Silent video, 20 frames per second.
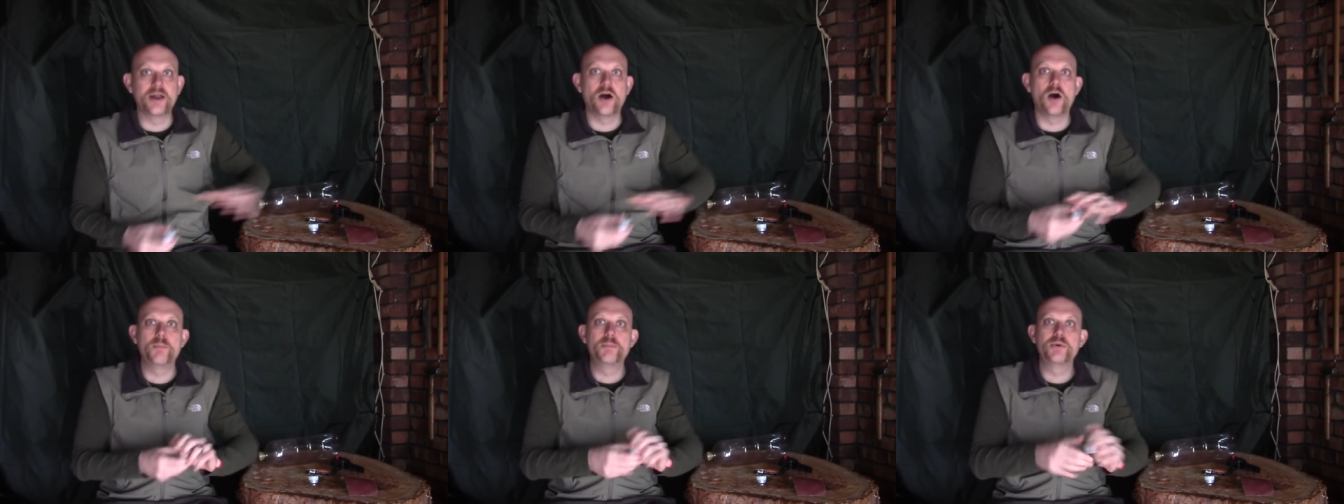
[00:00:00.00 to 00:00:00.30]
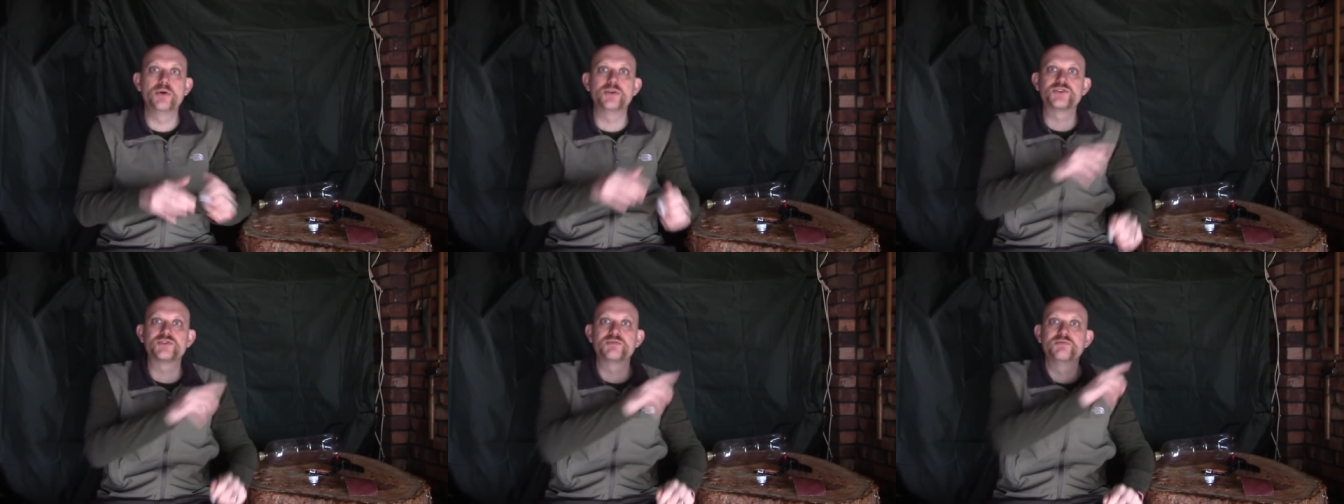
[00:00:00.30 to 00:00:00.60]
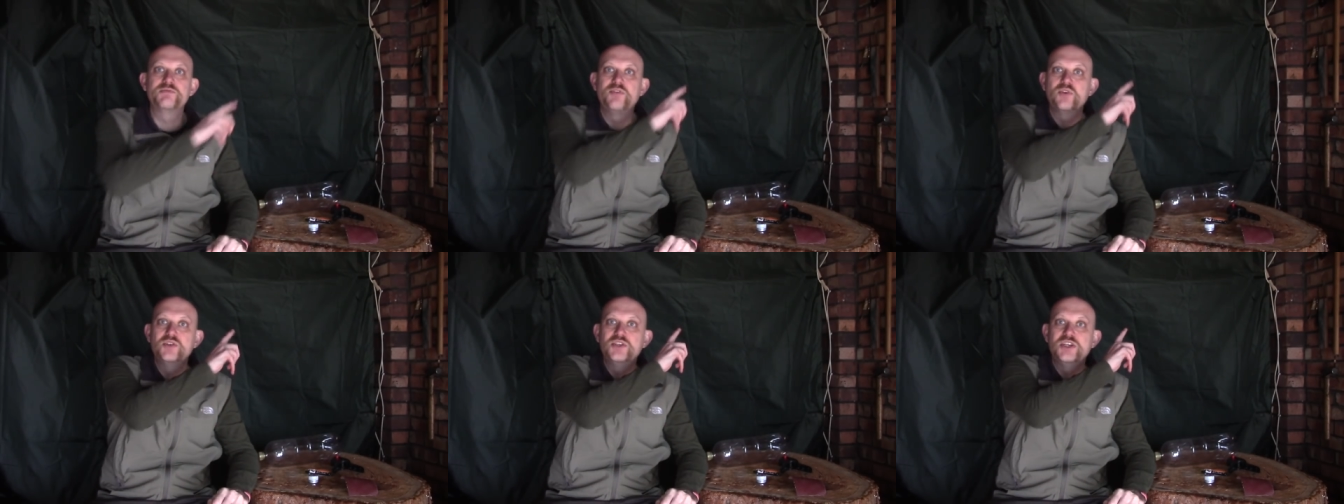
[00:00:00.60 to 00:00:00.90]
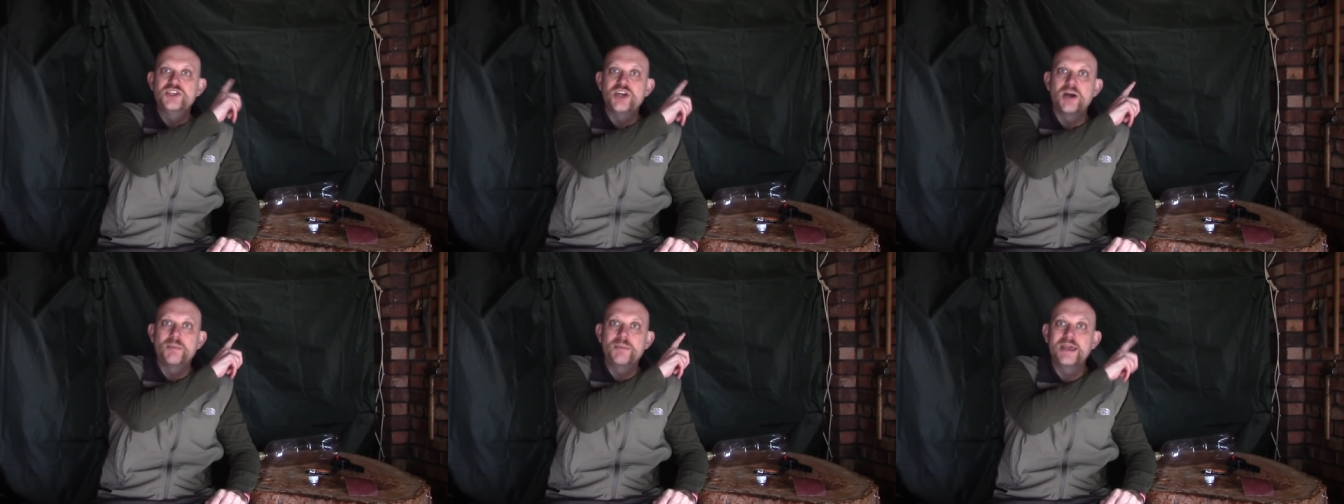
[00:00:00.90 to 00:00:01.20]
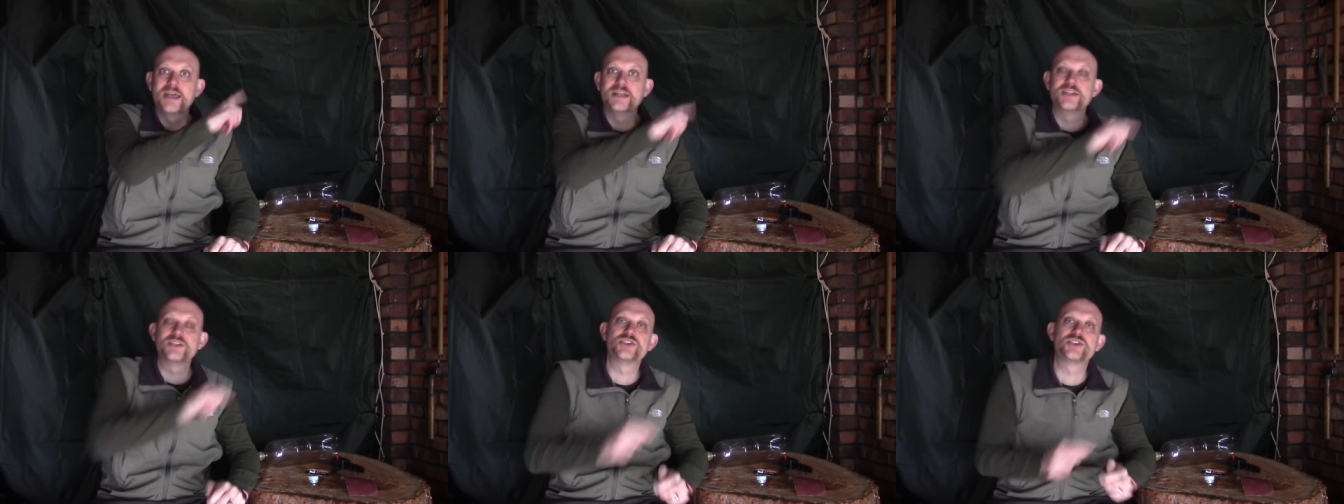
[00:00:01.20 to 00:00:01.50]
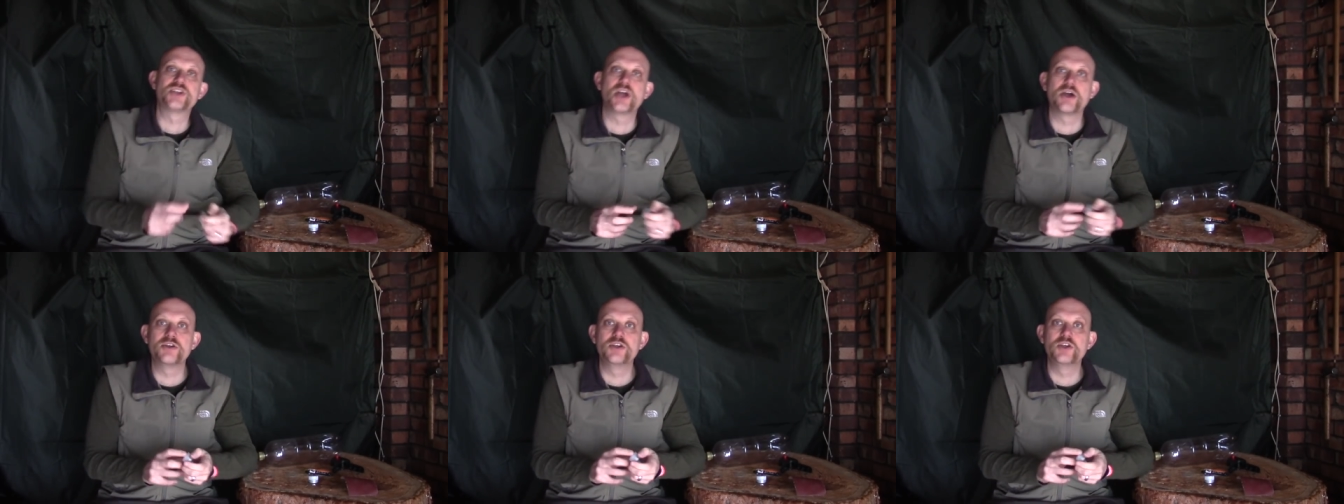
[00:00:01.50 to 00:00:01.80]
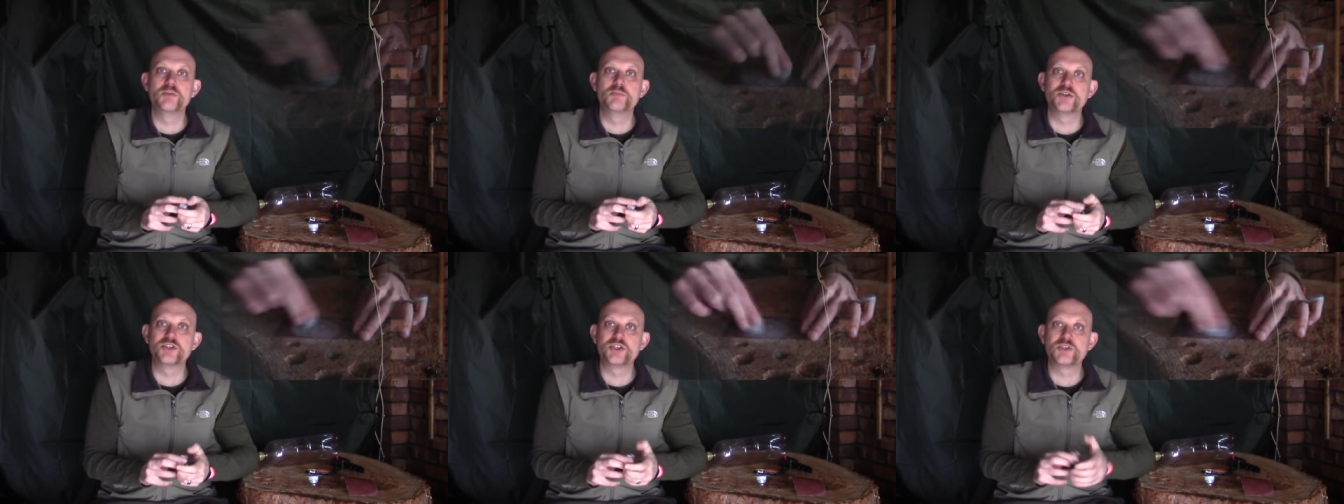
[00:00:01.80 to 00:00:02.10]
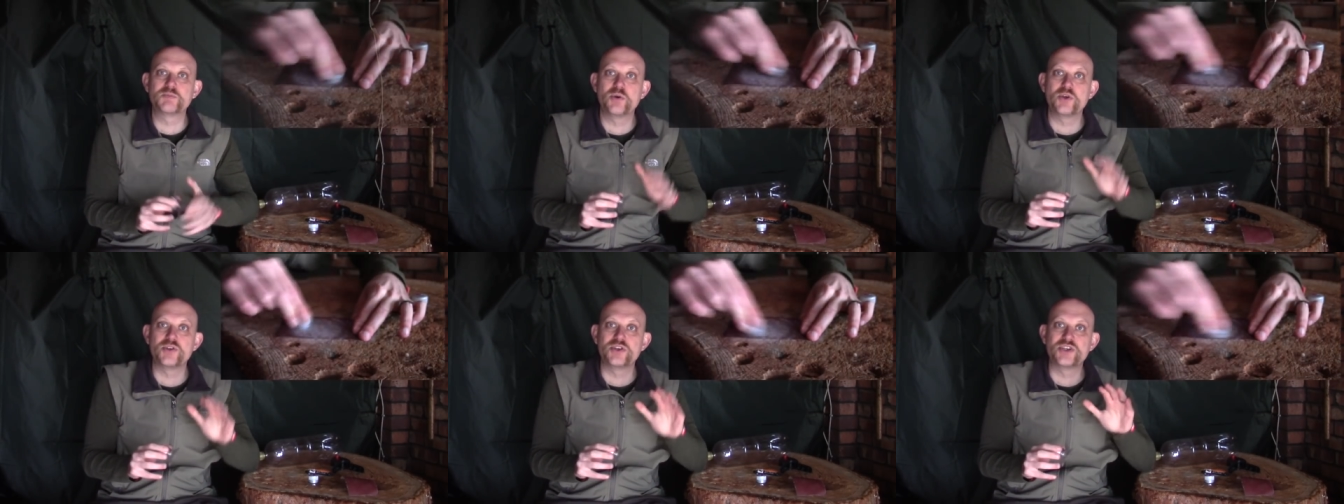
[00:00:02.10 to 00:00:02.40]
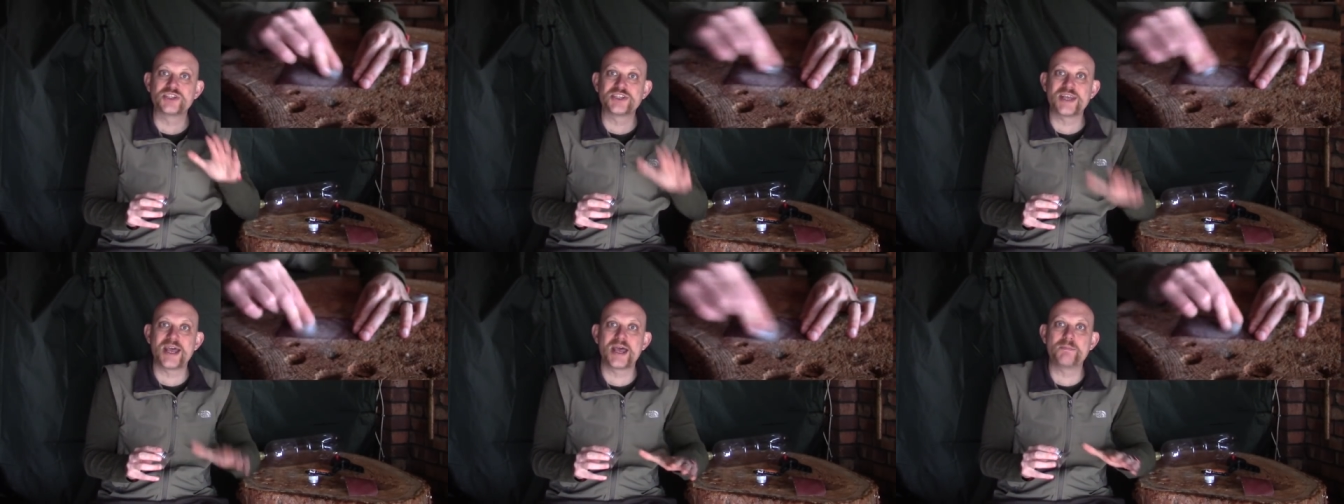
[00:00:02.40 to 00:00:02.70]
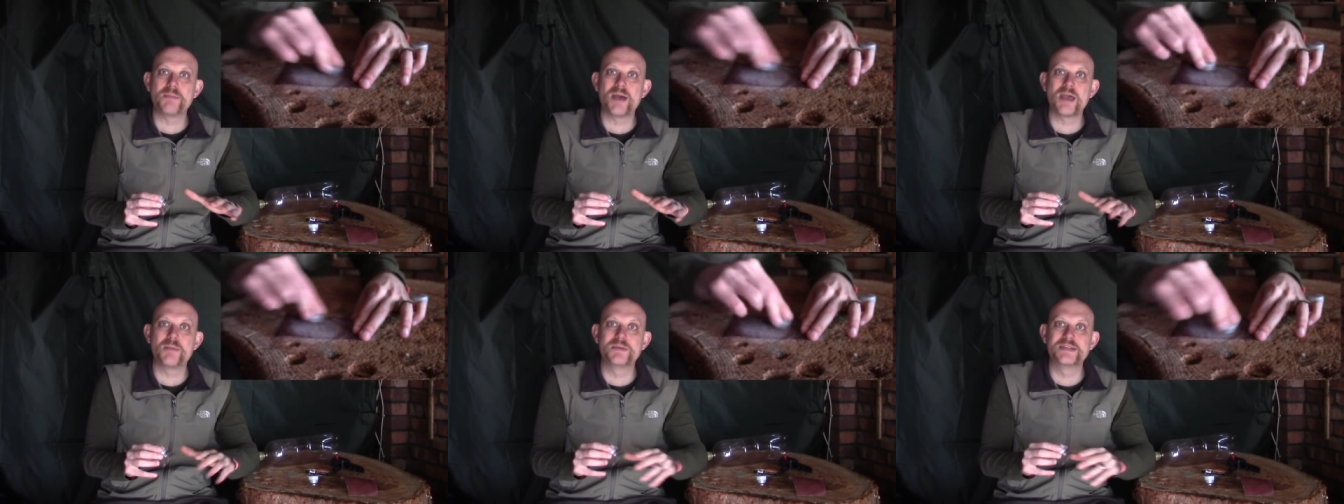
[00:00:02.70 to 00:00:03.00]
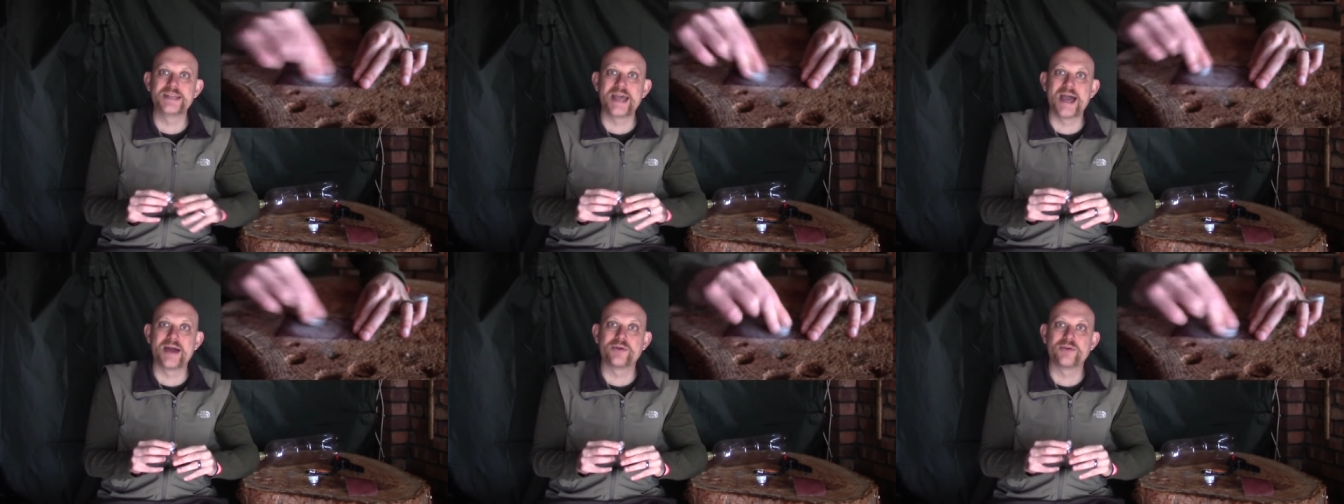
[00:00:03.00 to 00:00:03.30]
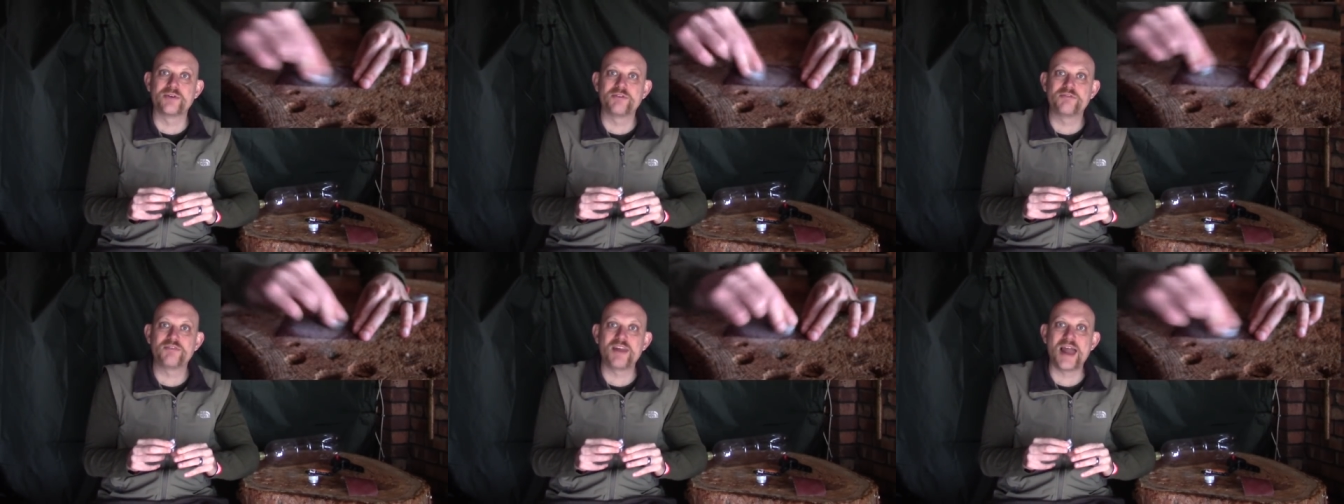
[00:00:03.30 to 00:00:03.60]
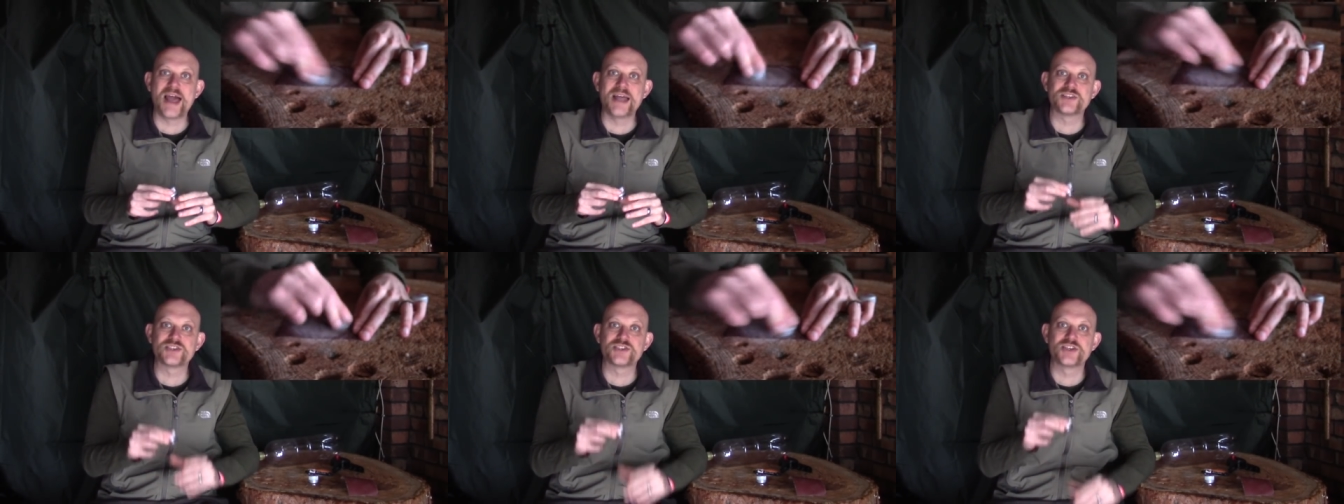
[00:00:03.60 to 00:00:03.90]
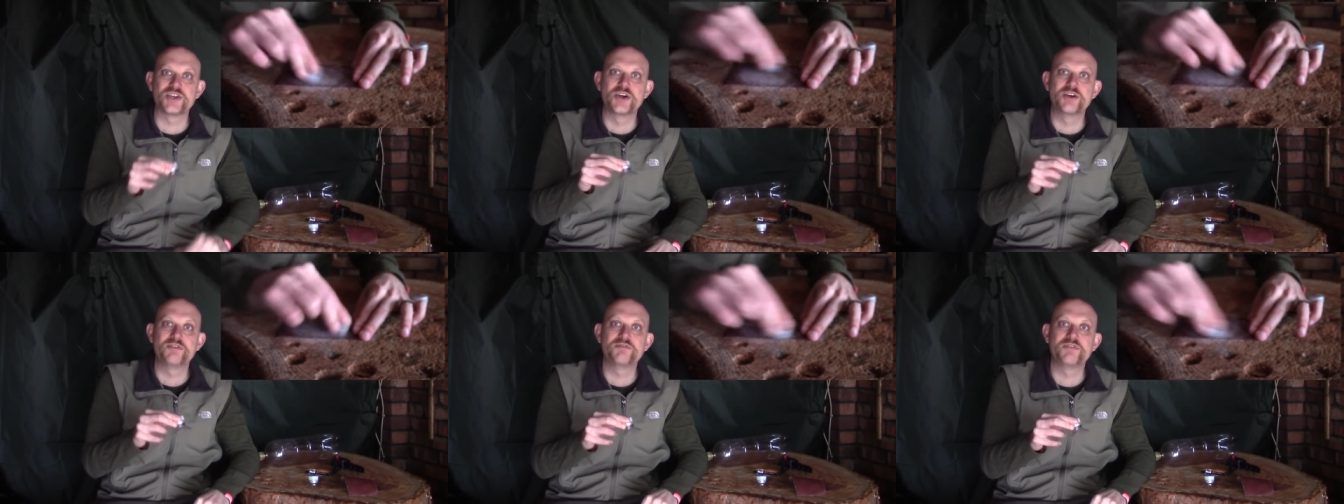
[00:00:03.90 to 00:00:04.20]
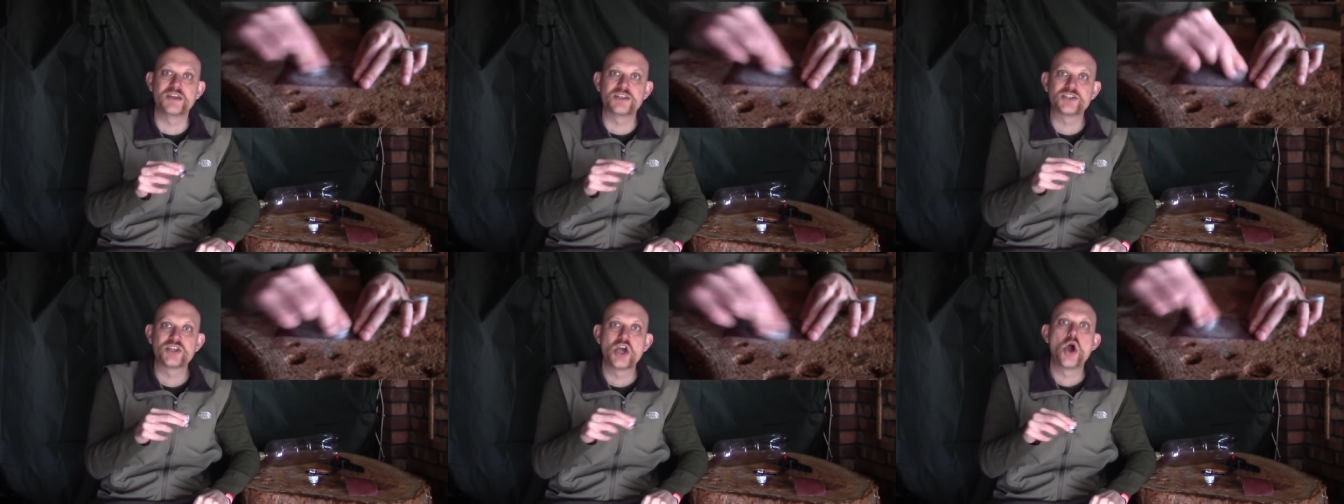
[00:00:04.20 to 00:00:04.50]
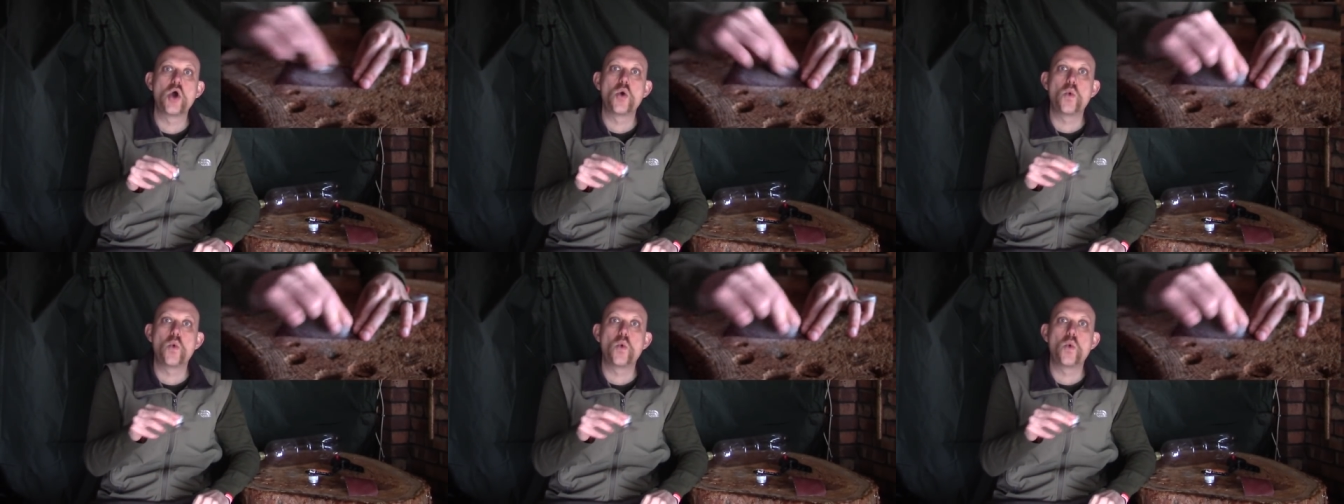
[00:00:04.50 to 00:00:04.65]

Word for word: I'll put some footage up here to show you but just put your sandpaper down on a flat surface